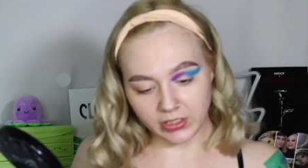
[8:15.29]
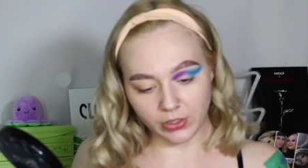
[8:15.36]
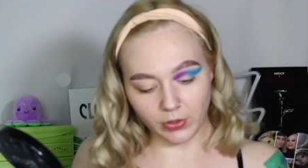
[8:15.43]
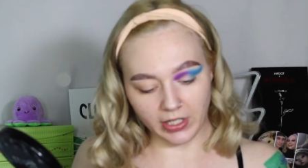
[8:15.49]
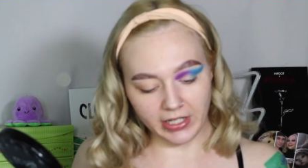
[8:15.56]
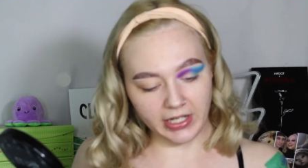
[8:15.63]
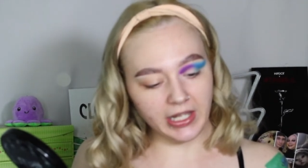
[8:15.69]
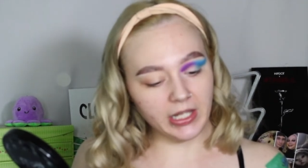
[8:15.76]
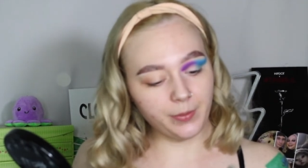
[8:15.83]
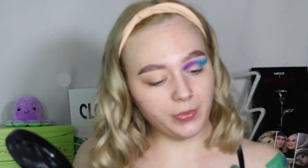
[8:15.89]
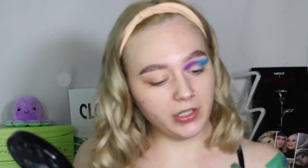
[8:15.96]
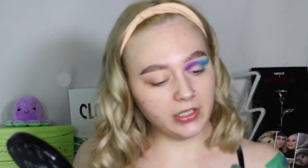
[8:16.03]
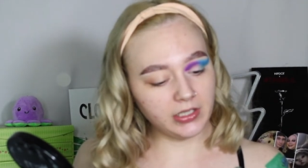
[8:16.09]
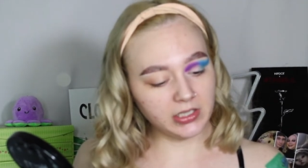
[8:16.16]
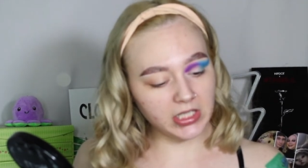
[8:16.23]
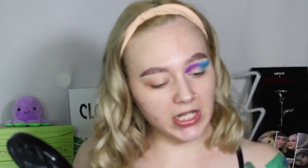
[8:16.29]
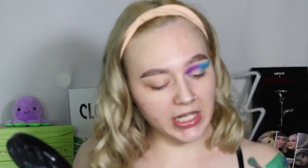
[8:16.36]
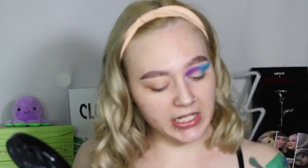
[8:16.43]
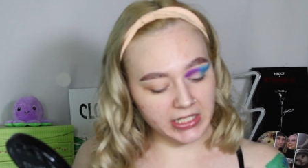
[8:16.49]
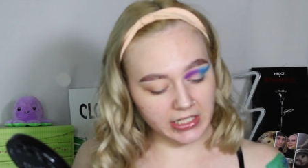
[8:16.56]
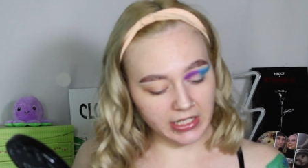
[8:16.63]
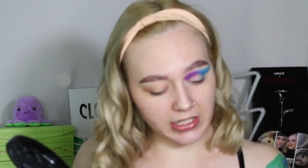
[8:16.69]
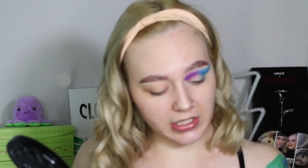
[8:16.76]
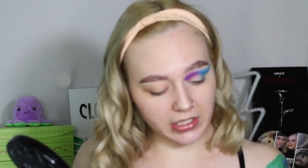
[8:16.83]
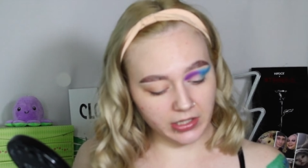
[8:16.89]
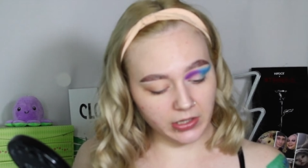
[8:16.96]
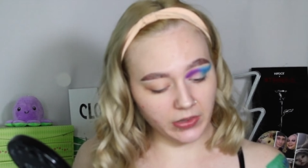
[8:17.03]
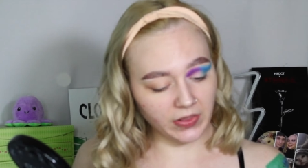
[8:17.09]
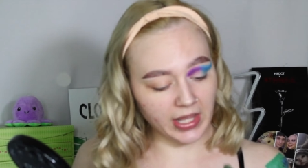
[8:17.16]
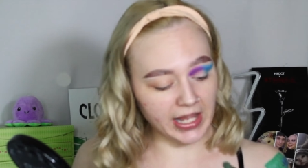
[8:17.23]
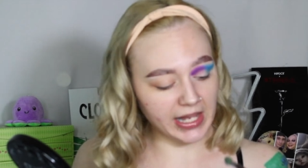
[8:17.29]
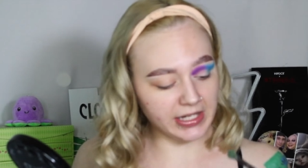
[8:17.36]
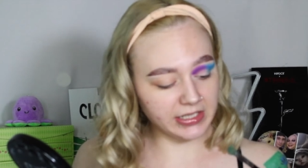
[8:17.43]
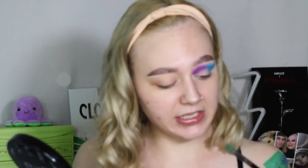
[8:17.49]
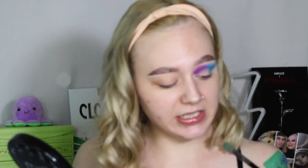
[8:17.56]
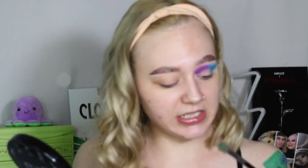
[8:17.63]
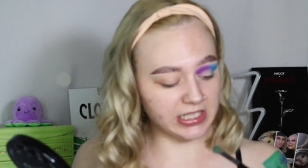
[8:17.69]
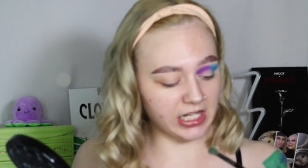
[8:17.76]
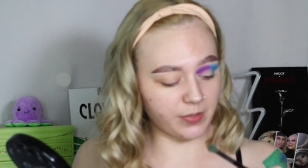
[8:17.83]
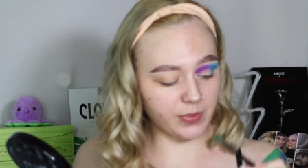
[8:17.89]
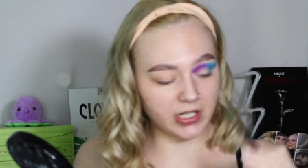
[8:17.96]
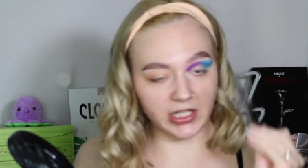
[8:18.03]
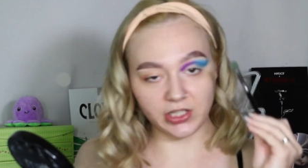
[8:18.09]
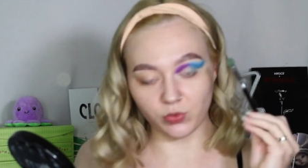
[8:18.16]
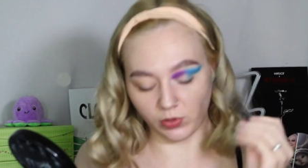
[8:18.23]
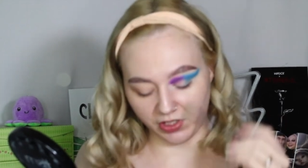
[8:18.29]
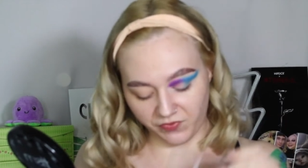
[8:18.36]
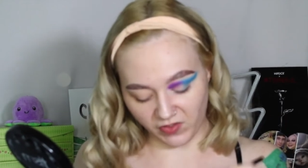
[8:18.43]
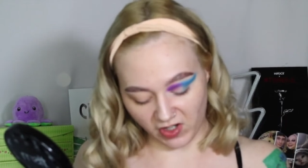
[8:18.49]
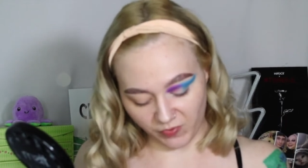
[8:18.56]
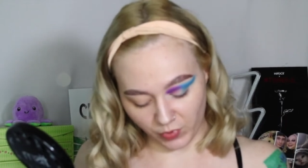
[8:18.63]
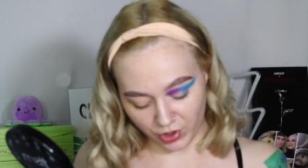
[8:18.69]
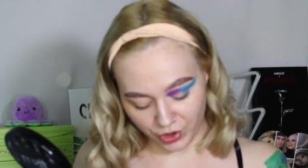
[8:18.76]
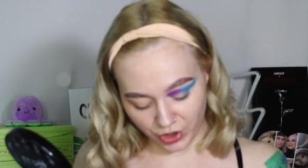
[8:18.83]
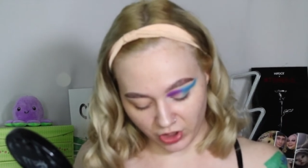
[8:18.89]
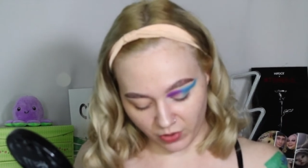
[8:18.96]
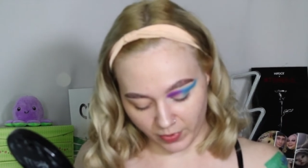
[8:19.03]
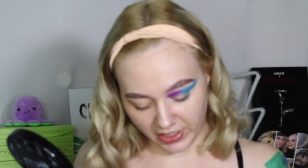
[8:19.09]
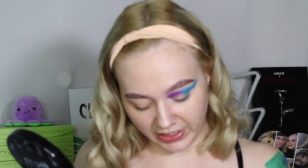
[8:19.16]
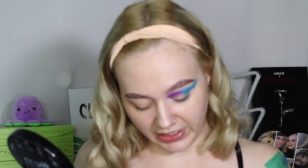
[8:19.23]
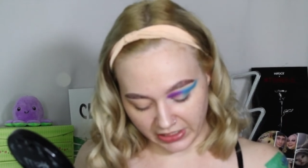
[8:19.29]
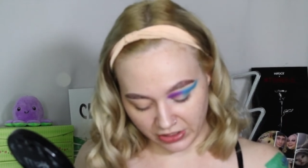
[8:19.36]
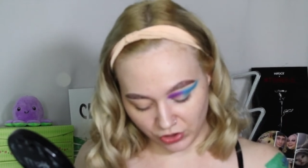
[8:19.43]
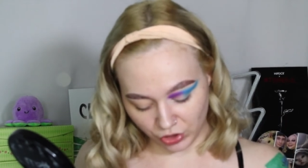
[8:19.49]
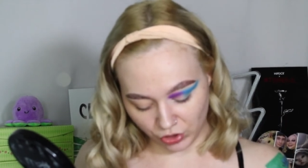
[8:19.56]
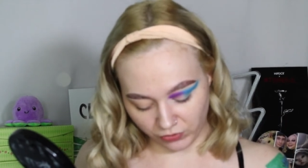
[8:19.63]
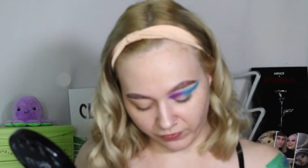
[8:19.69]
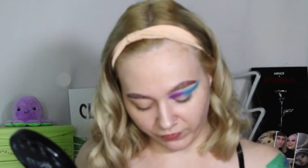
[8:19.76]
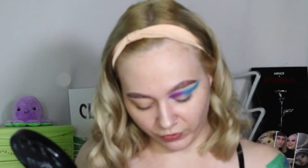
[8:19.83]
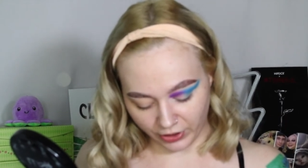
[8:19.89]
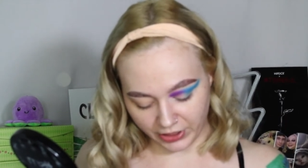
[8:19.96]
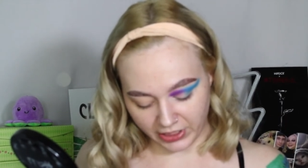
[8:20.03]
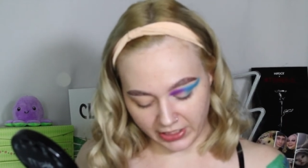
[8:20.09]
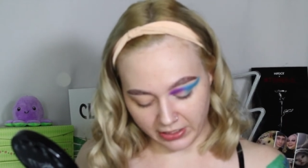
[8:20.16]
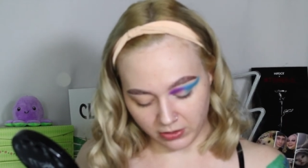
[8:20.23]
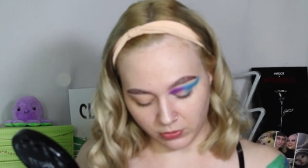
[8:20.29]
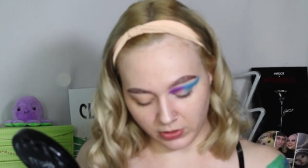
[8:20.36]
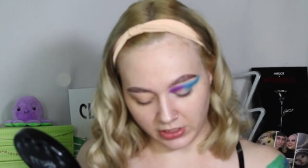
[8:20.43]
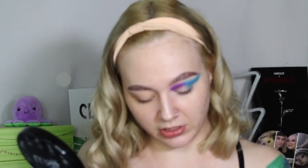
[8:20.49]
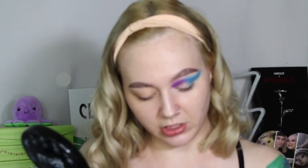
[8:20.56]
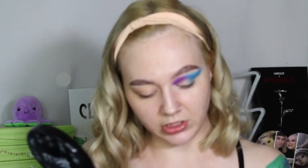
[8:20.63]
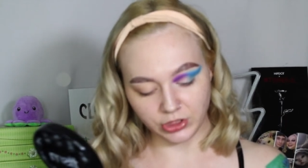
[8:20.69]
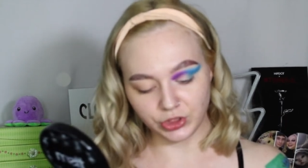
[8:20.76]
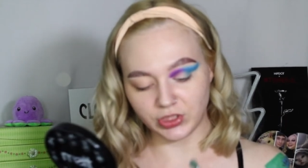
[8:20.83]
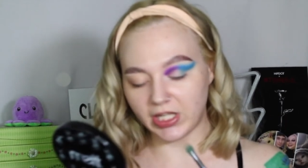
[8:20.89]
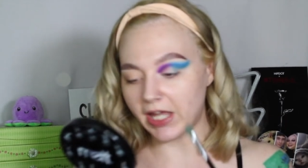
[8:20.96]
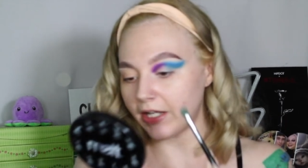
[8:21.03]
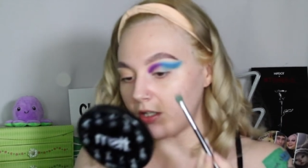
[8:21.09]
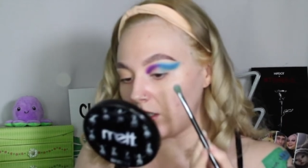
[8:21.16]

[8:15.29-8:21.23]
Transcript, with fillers: So I am going to take that Sigma E twenty-five brush and go back into Freetown and touch that